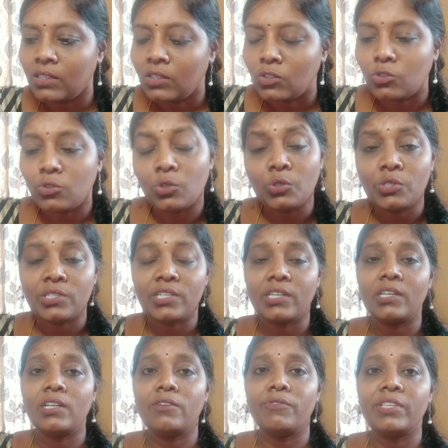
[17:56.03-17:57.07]
so
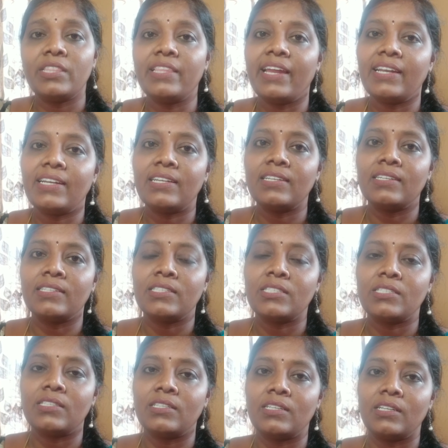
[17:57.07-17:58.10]
stern with that
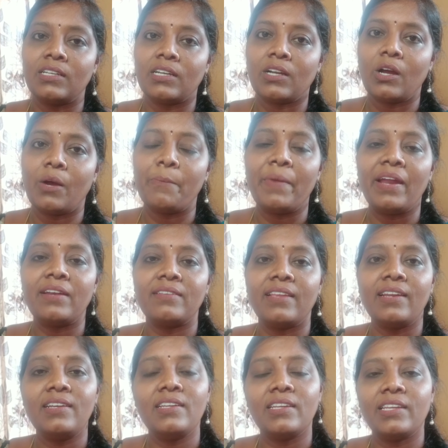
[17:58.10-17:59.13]
command
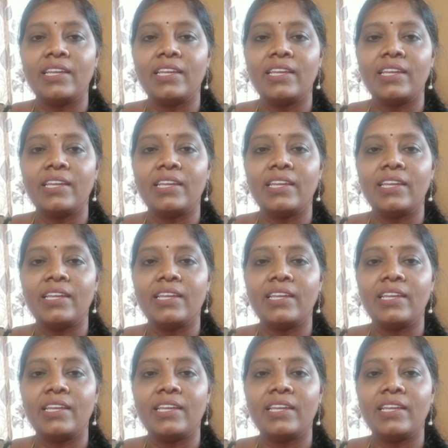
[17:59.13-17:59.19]
that